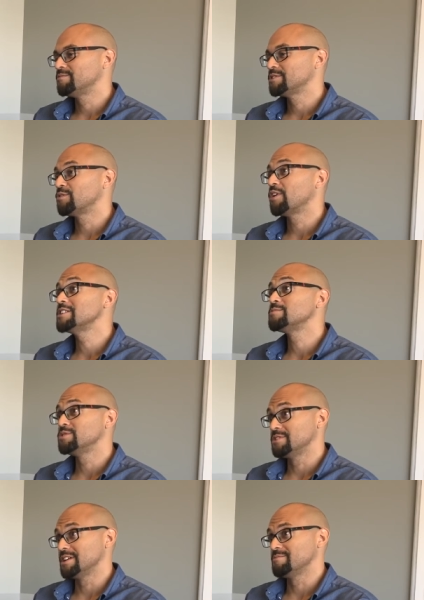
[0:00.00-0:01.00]
Civil Rights
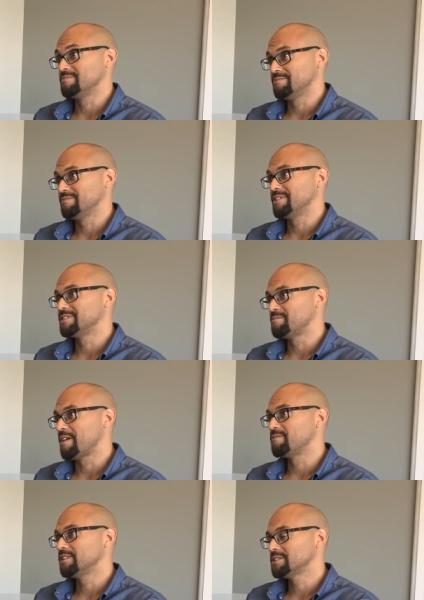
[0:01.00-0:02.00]
Museum is in
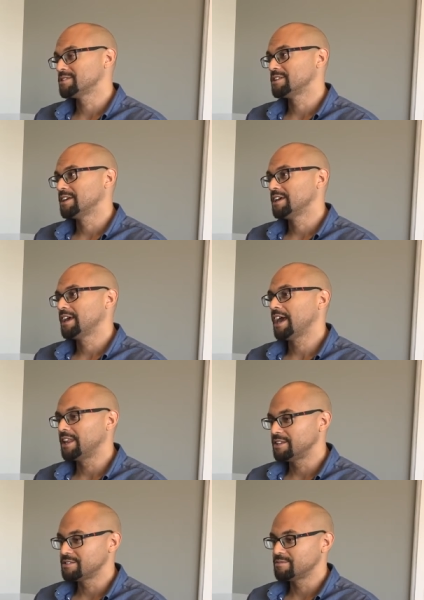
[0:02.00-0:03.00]
Memphis, and
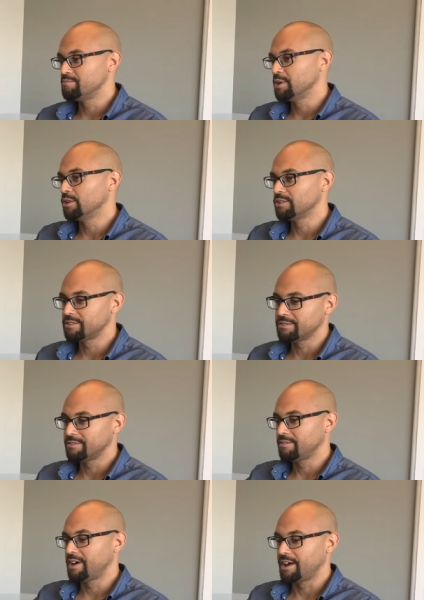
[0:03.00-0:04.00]
it's built
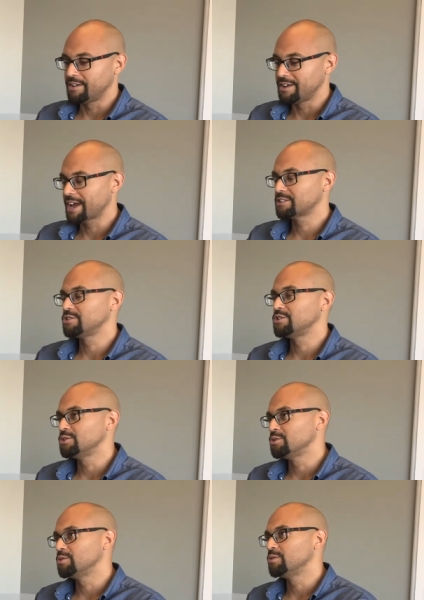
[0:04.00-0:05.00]
uh, next
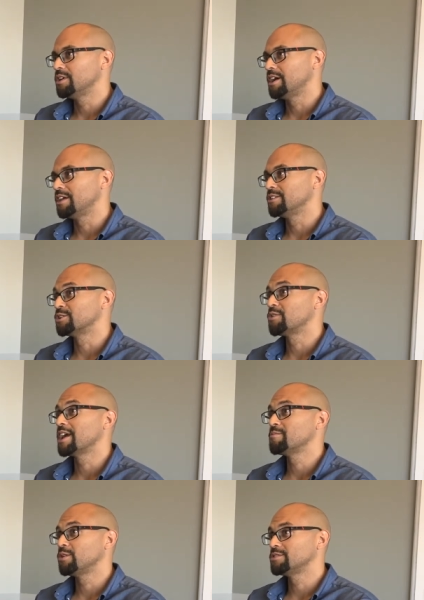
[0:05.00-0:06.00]
to uh, the
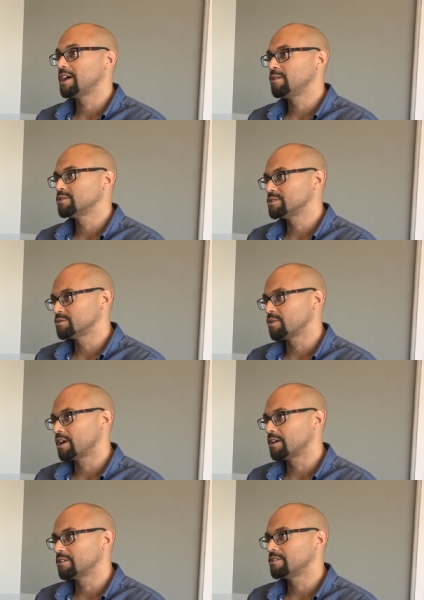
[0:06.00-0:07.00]
Lorraine Motel, which is
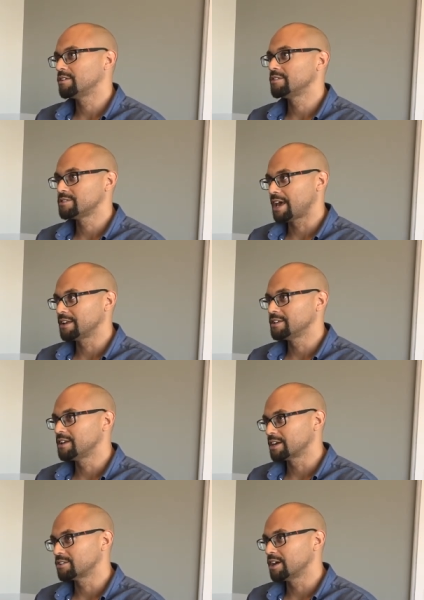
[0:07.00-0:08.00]
where sadly
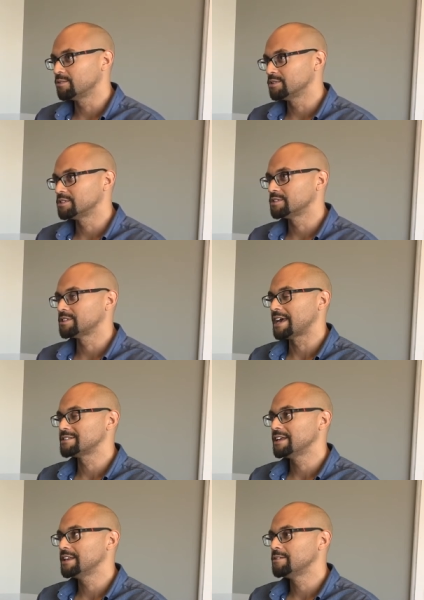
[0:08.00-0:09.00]
Dr. King was
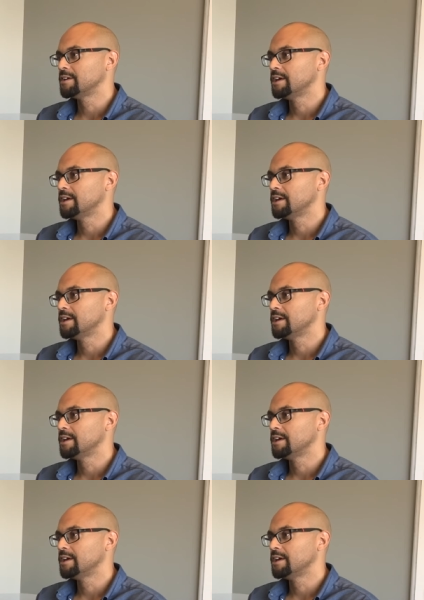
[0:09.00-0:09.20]
assassinated.